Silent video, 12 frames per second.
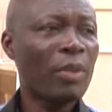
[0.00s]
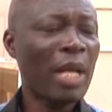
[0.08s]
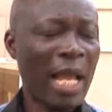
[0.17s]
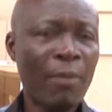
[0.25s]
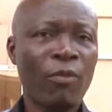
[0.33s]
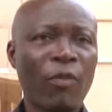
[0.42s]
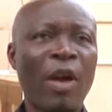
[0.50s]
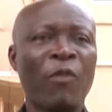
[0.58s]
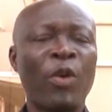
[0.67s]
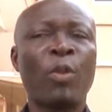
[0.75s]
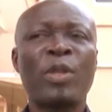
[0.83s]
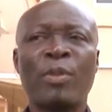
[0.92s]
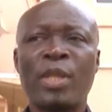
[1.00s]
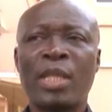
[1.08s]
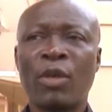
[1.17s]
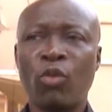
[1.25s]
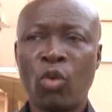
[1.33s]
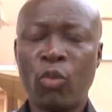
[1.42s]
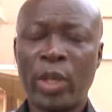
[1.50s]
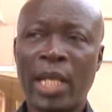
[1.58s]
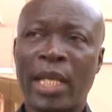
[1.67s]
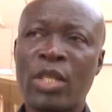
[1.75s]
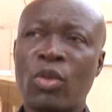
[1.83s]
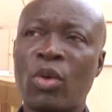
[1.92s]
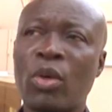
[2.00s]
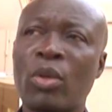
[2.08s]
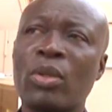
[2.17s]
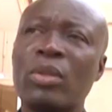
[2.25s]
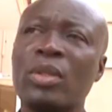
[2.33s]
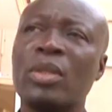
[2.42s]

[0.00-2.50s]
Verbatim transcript: I am I'm very optimistic we'll win against Congo,